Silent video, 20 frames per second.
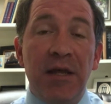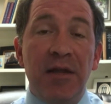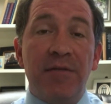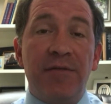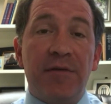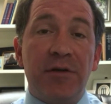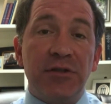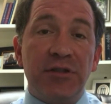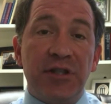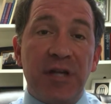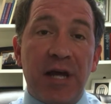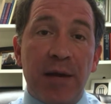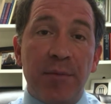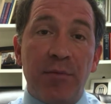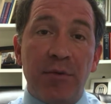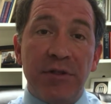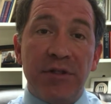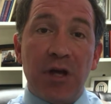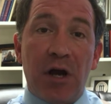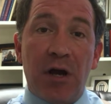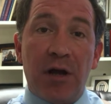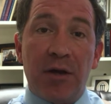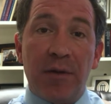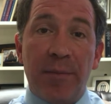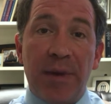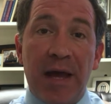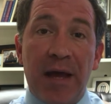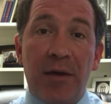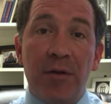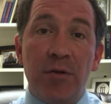The first type we talk
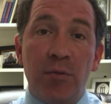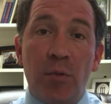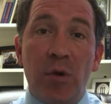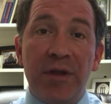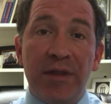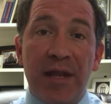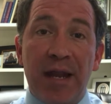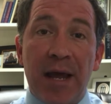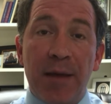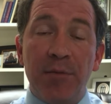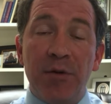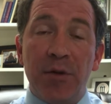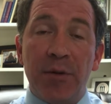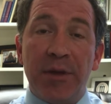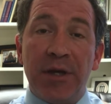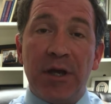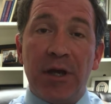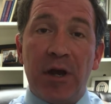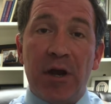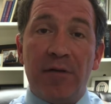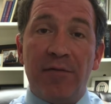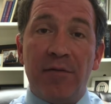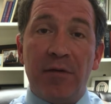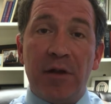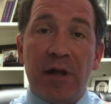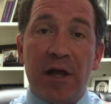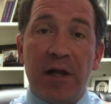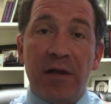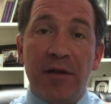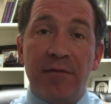about, and one that I'm doing an awful
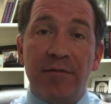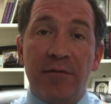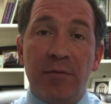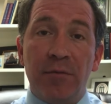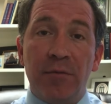lot of,